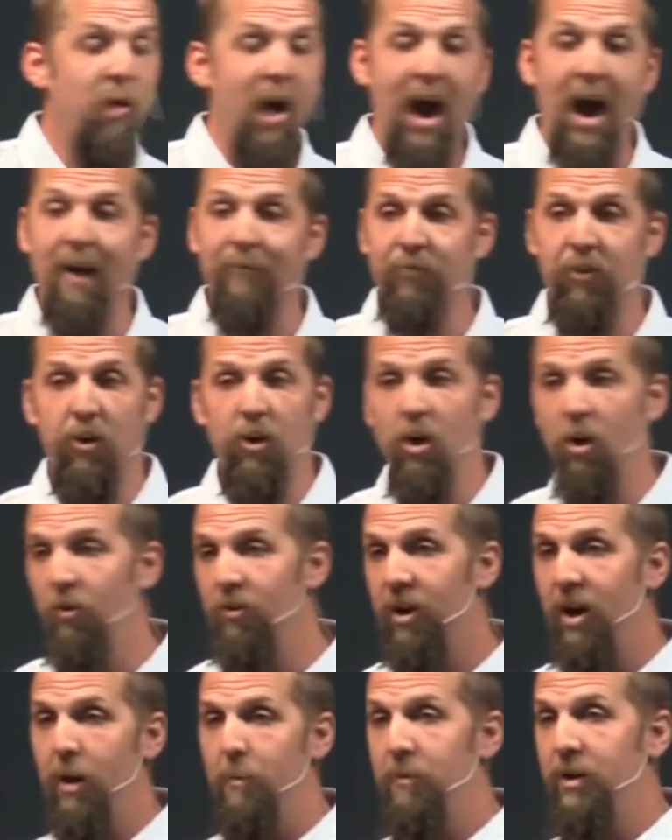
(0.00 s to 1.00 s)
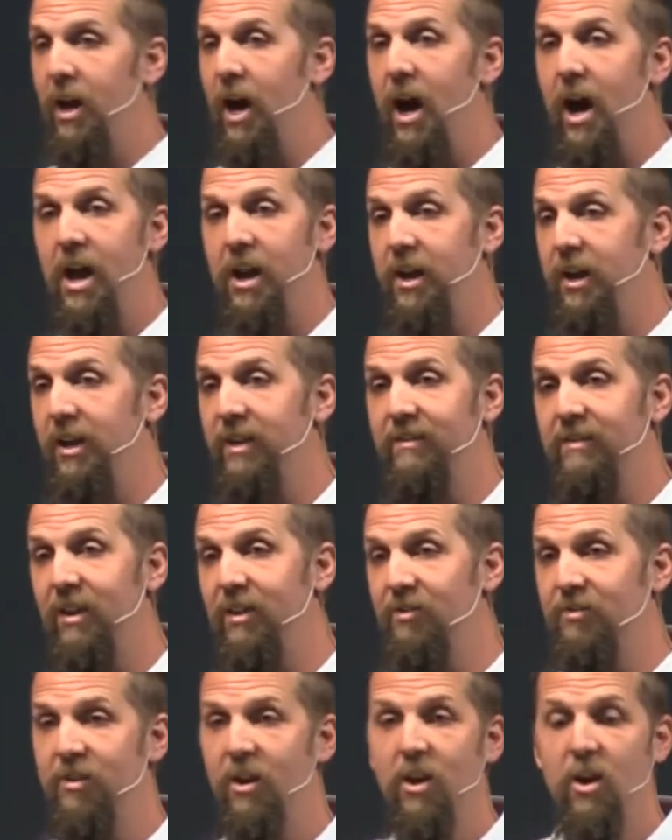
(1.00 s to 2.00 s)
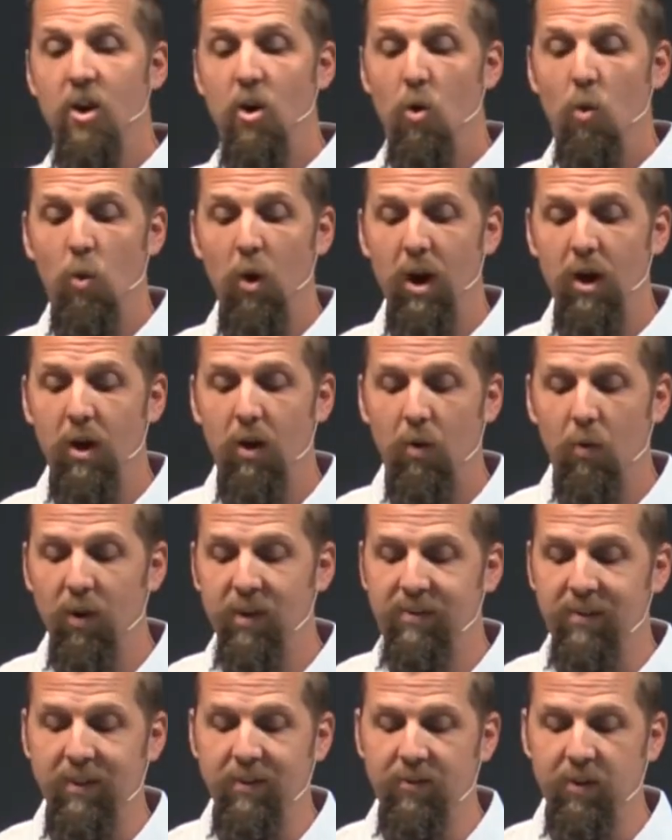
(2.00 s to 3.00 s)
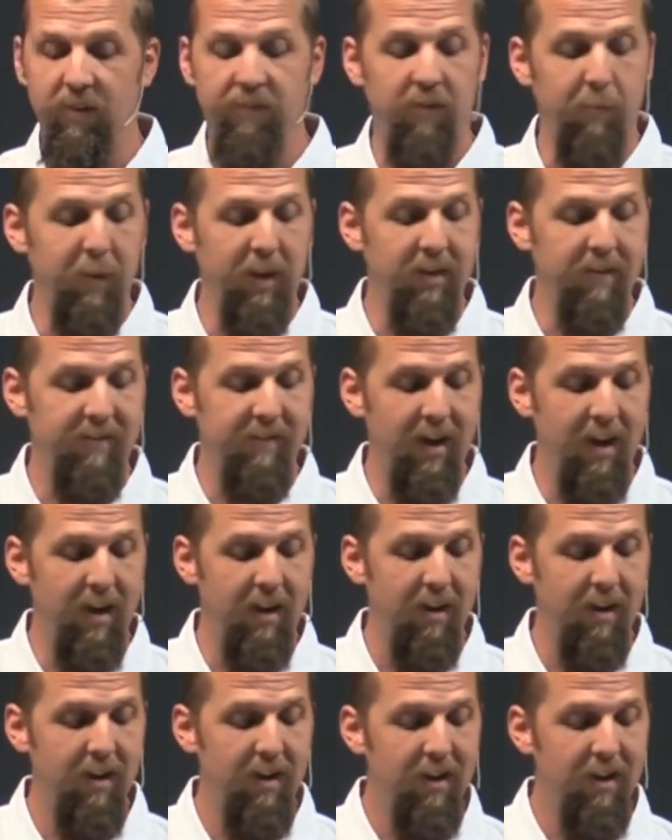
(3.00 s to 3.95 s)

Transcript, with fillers: have to know that I'm God. And he says, what, what's easier for me to say?